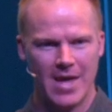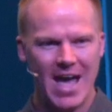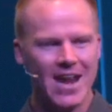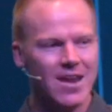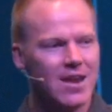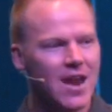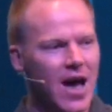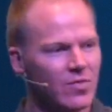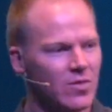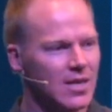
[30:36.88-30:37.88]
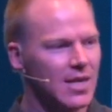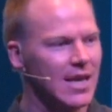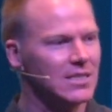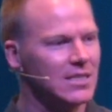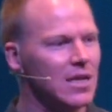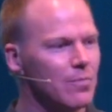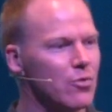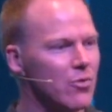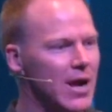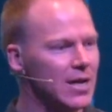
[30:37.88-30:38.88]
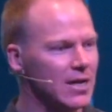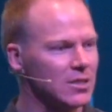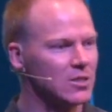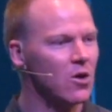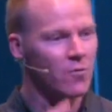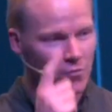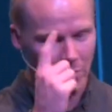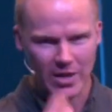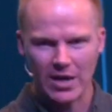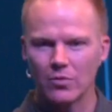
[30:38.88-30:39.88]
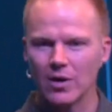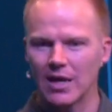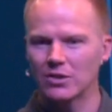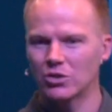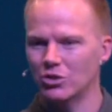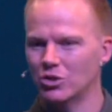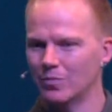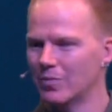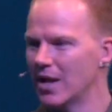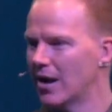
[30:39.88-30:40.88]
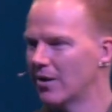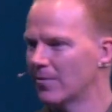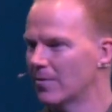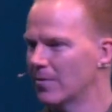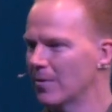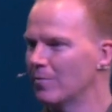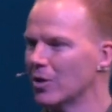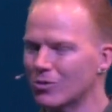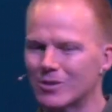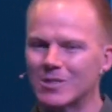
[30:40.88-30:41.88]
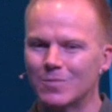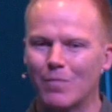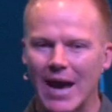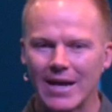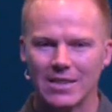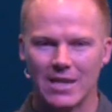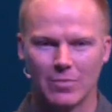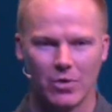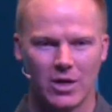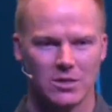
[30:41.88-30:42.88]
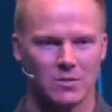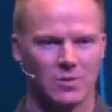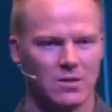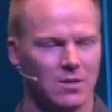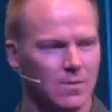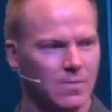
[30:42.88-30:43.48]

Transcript: And nothing can separate us from that relationship now because he's paid that price of sin.